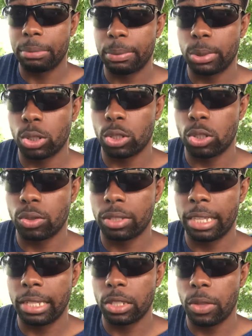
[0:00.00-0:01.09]
People should do so
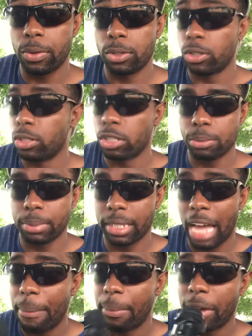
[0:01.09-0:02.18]
then. That's all that you need to know about that.
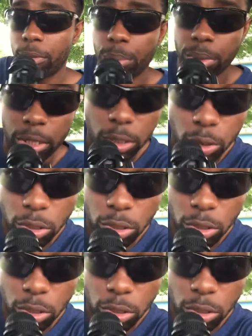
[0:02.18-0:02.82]
i will back for breaking news.